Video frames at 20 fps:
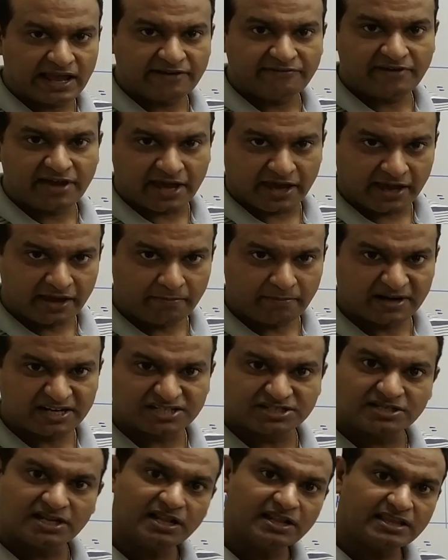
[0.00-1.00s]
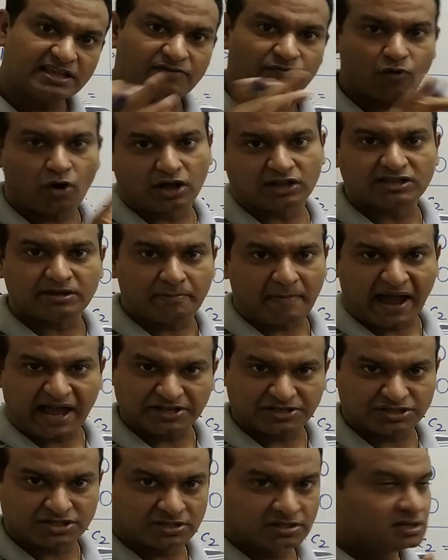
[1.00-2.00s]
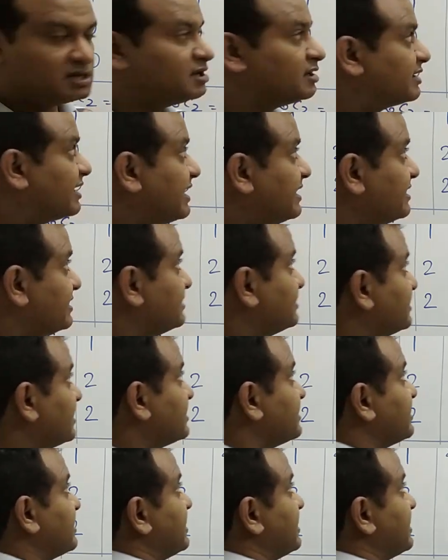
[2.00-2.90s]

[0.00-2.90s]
away, but still they won the match, right? In that